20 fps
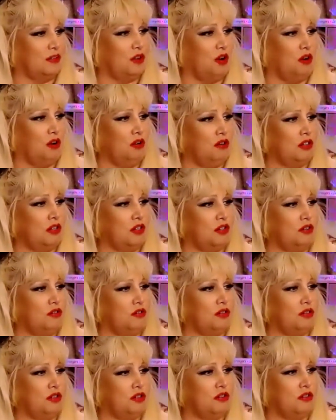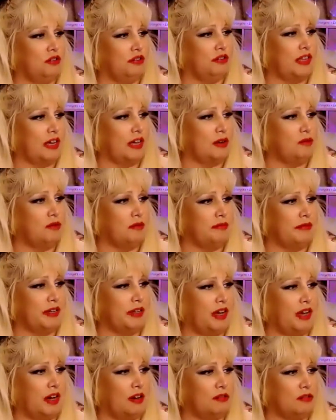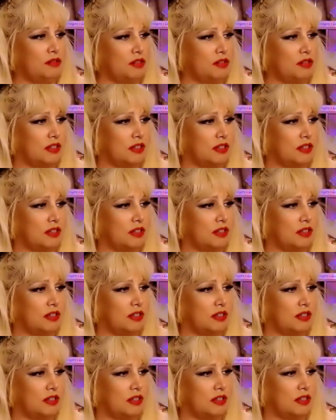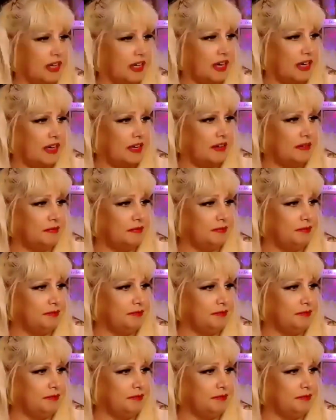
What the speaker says: On and on and on that woman goes. Crikey.